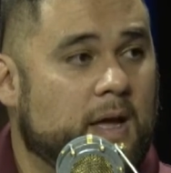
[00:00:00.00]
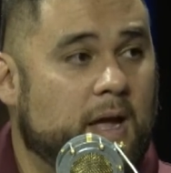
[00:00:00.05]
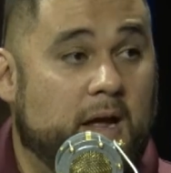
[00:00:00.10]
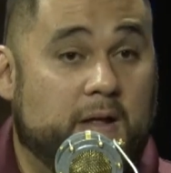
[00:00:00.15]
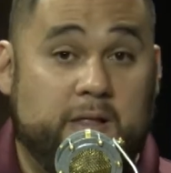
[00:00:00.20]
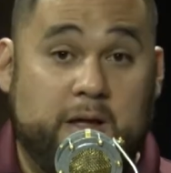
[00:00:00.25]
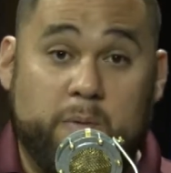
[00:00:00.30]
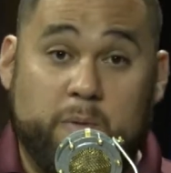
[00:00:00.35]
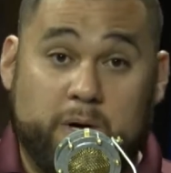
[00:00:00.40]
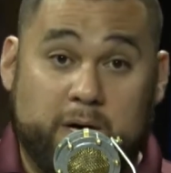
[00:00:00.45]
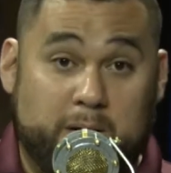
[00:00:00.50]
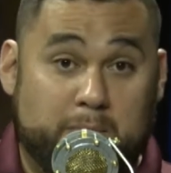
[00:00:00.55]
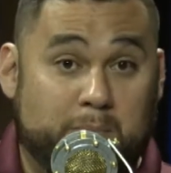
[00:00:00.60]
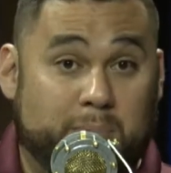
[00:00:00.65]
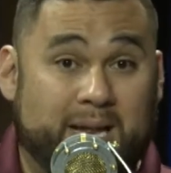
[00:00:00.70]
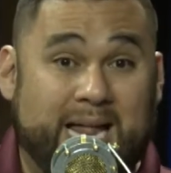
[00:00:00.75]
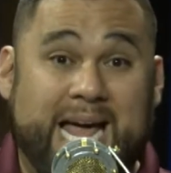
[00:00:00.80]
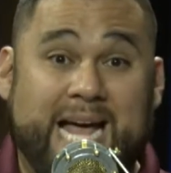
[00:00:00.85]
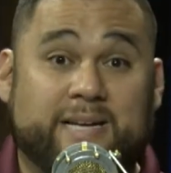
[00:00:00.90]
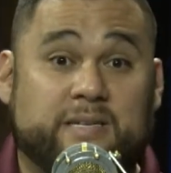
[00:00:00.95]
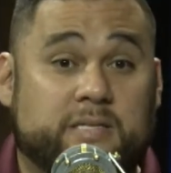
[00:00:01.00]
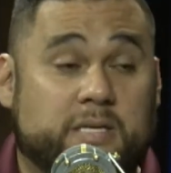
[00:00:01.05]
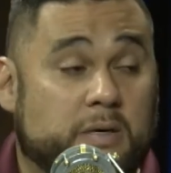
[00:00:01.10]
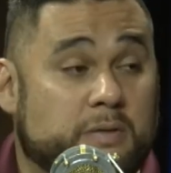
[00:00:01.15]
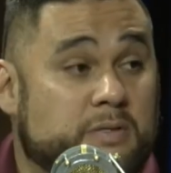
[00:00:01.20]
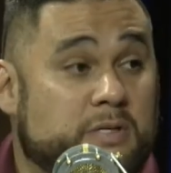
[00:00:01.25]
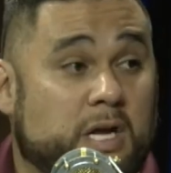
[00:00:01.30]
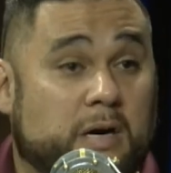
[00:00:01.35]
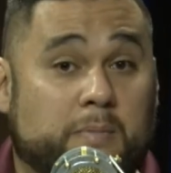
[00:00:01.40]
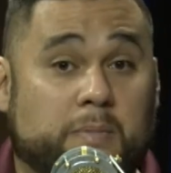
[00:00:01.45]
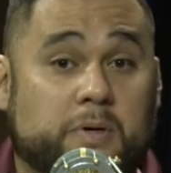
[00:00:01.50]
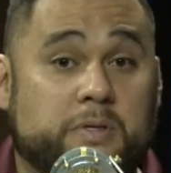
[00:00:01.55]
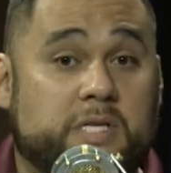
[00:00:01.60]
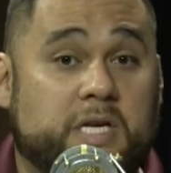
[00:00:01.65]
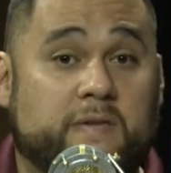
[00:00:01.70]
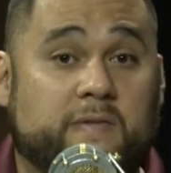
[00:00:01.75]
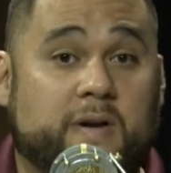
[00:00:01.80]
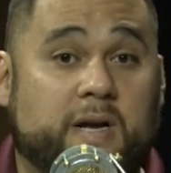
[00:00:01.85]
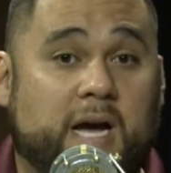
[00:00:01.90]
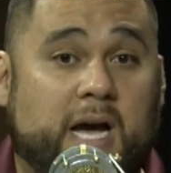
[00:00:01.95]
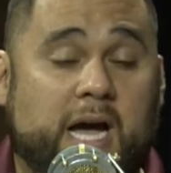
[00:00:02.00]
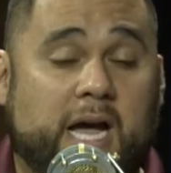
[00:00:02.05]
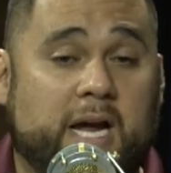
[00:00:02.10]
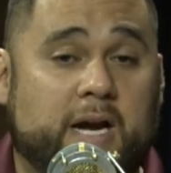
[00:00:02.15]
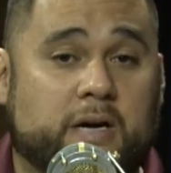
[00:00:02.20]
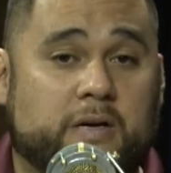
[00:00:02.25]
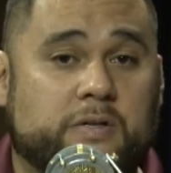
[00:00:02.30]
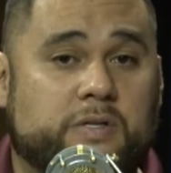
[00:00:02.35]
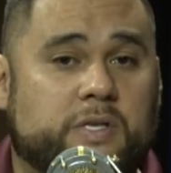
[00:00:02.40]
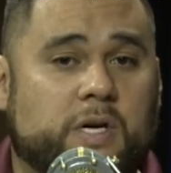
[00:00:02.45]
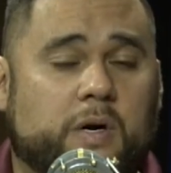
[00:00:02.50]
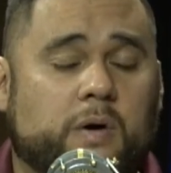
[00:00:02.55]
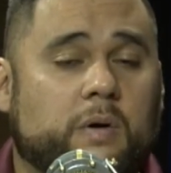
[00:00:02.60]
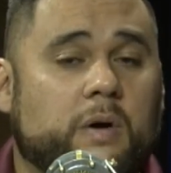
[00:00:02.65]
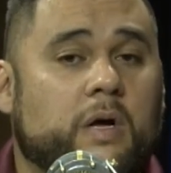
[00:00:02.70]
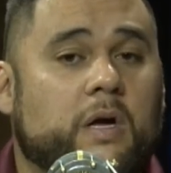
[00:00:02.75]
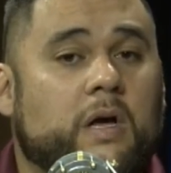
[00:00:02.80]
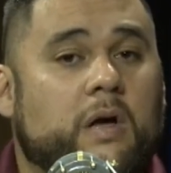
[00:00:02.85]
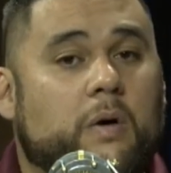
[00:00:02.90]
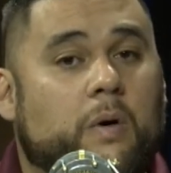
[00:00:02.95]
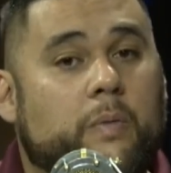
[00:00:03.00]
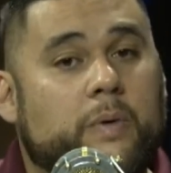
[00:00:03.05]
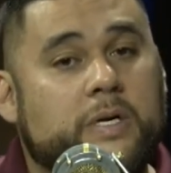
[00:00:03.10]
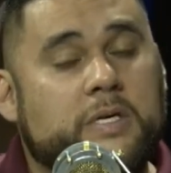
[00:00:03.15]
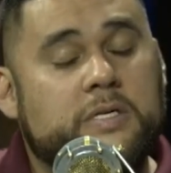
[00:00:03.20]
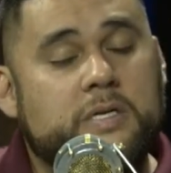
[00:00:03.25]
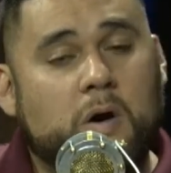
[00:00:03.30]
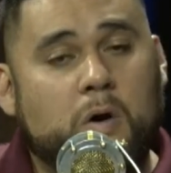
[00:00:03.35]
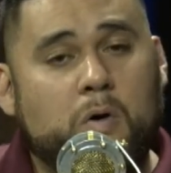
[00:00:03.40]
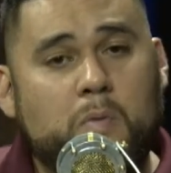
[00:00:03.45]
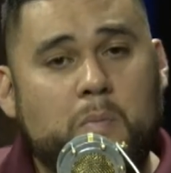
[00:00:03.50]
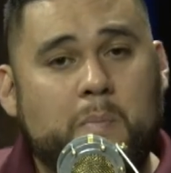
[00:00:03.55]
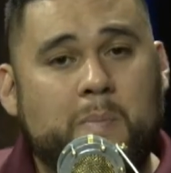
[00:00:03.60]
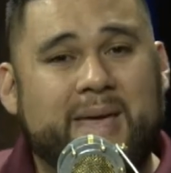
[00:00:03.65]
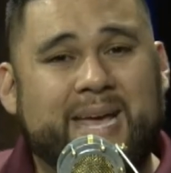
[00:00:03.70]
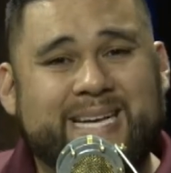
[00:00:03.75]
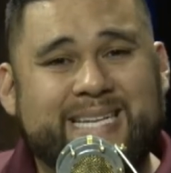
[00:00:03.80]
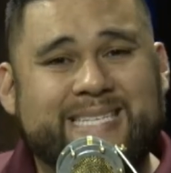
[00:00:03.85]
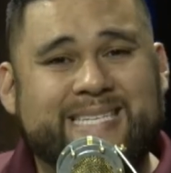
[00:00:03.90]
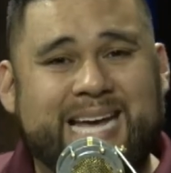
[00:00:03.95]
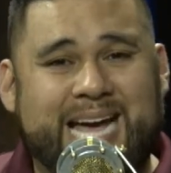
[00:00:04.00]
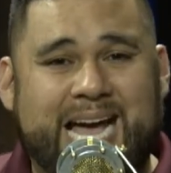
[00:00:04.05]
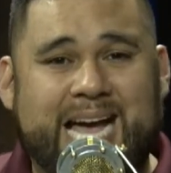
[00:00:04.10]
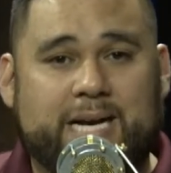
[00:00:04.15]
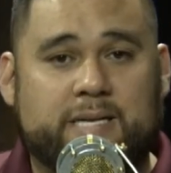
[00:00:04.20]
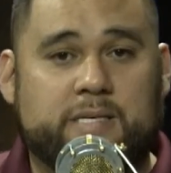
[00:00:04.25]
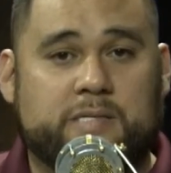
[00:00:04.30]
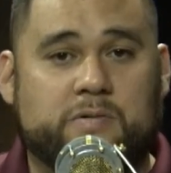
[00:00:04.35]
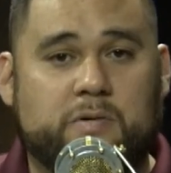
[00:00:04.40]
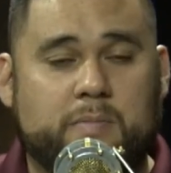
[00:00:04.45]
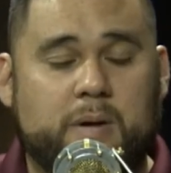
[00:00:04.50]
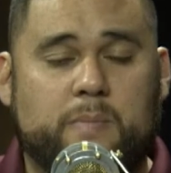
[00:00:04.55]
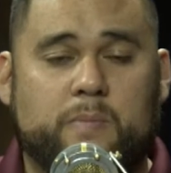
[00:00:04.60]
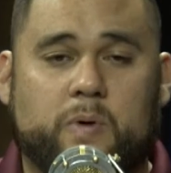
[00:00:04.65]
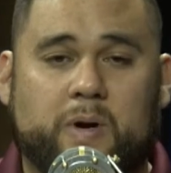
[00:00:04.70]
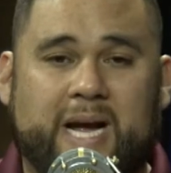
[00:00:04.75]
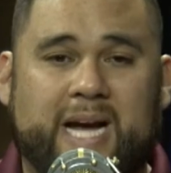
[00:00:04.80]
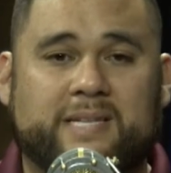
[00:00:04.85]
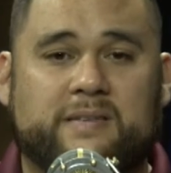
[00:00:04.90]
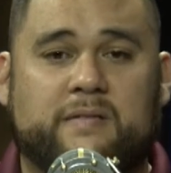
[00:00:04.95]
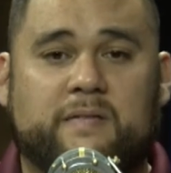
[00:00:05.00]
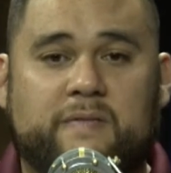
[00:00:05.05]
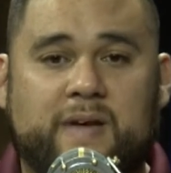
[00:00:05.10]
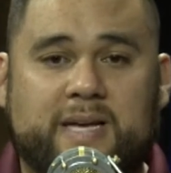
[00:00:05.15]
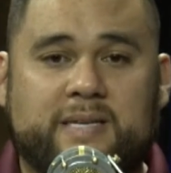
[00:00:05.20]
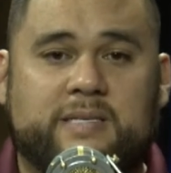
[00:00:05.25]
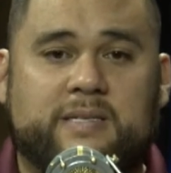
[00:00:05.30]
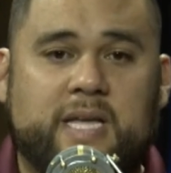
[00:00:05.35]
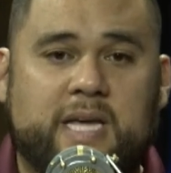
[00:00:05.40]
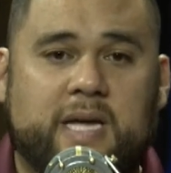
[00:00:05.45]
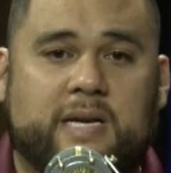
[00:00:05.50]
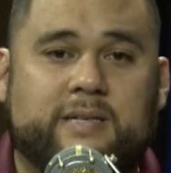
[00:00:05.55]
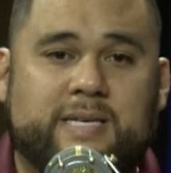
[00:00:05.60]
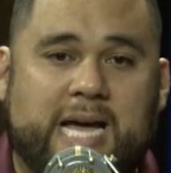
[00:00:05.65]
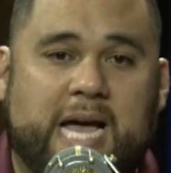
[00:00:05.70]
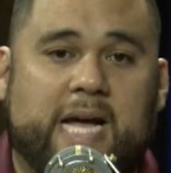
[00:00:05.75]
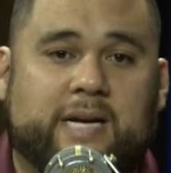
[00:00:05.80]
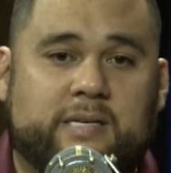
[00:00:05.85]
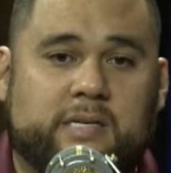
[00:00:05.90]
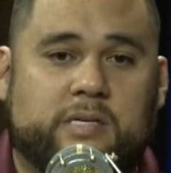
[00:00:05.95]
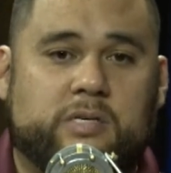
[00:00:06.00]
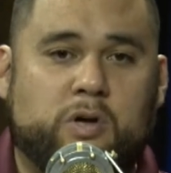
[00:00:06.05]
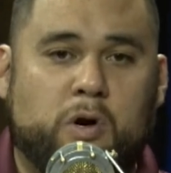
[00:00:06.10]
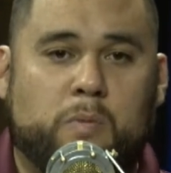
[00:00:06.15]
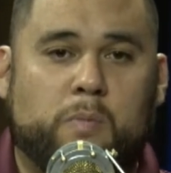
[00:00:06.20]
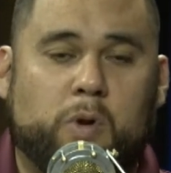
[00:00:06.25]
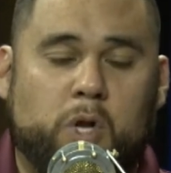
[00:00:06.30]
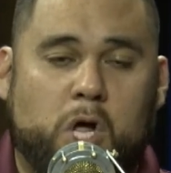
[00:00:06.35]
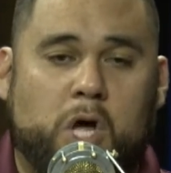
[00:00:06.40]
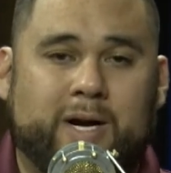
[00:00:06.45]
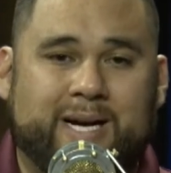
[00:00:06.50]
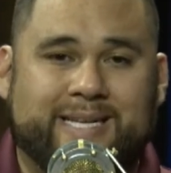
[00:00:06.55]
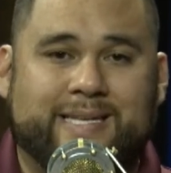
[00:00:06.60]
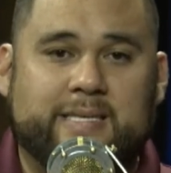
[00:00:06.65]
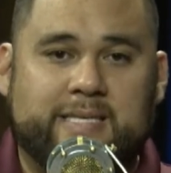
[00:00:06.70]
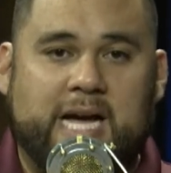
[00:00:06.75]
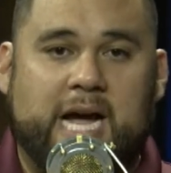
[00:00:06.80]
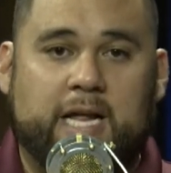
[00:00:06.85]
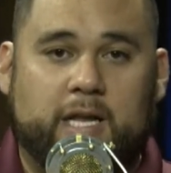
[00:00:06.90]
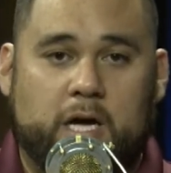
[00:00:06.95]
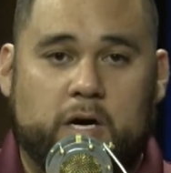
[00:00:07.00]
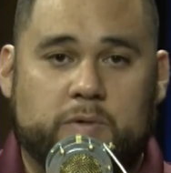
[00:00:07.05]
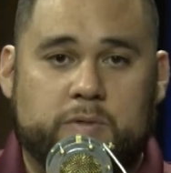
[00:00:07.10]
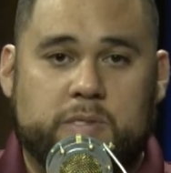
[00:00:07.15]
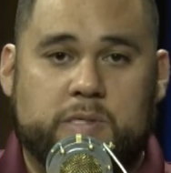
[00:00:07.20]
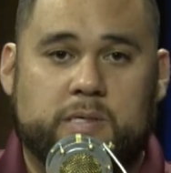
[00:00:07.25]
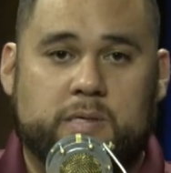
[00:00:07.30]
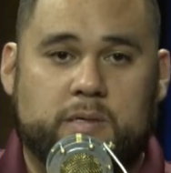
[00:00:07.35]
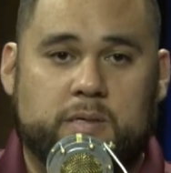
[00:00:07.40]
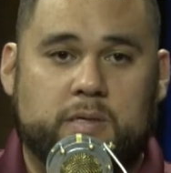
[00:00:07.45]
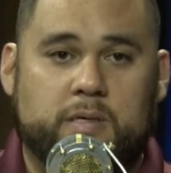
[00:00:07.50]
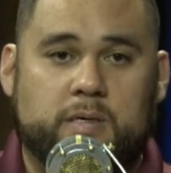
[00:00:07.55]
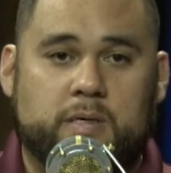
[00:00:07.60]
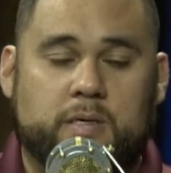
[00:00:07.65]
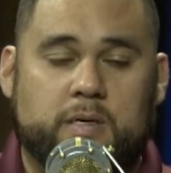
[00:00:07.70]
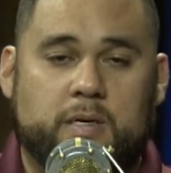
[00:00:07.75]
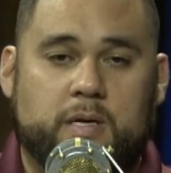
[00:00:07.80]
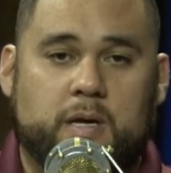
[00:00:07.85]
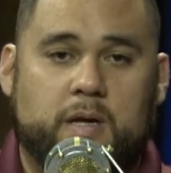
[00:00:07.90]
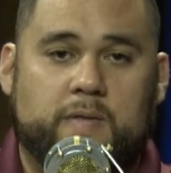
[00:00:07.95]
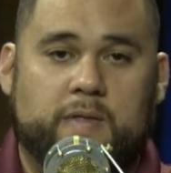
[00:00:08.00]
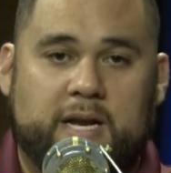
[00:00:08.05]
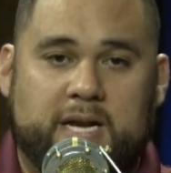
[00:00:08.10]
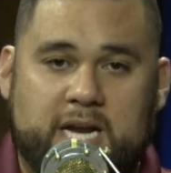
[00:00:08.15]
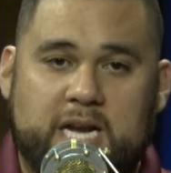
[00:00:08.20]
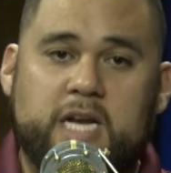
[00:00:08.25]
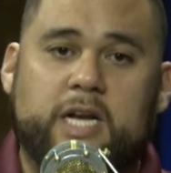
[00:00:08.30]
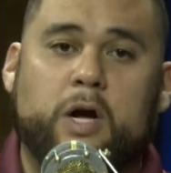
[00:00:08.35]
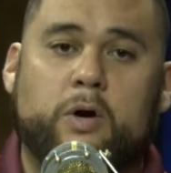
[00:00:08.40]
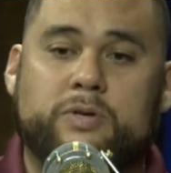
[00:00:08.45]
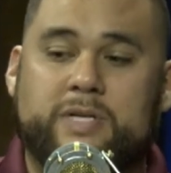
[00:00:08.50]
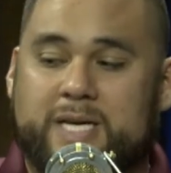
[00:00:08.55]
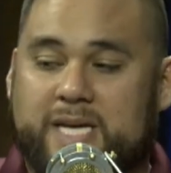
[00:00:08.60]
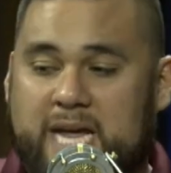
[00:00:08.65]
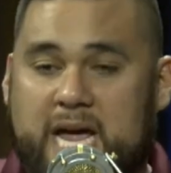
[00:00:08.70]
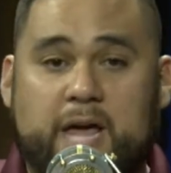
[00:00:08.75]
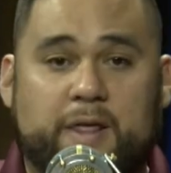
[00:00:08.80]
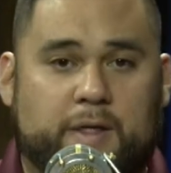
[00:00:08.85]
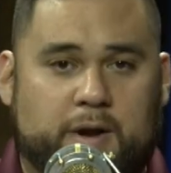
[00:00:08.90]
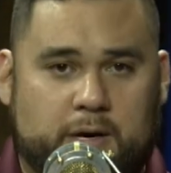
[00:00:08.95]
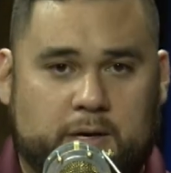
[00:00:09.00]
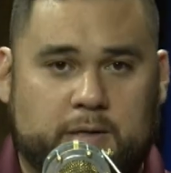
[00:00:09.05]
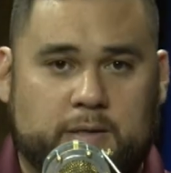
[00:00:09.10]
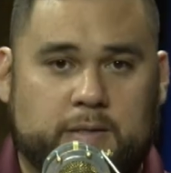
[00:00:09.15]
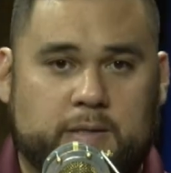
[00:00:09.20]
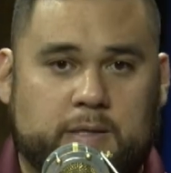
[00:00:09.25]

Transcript: And they were going to blast those numbers even higher. So when we don't mix taxes, remember guys, investing and taxes don't belong in silos. They need to go together.